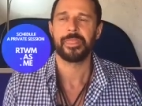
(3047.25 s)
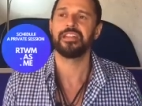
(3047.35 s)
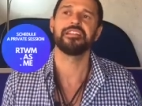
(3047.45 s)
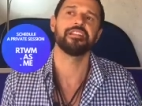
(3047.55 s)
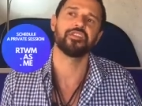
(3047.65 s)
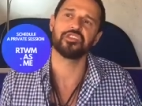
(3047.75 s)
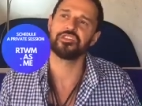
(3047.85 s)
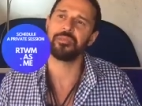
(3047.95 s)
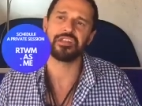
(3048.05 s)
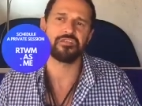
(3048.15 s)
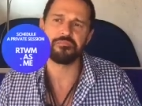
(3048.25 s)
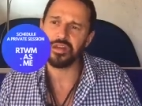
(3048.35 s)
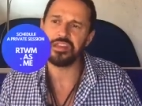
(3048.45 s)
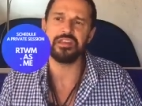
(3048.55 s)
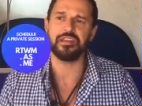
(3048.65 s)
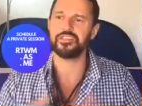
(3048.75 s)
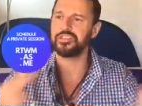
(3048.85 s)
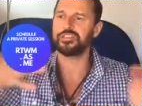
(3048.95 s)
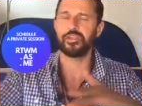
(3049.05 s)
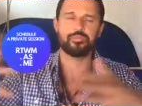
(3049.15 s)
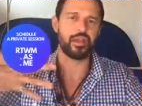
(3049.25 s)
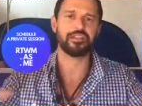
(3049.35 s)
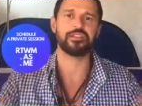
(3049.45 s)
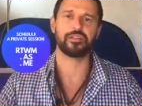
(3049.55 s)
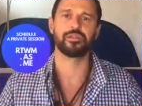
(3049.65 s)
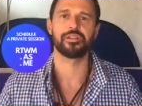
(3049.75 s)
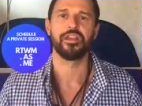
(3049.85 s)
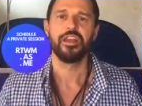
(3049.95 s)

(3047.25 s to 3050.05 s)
And it's not just a matter of money, it's just not practical.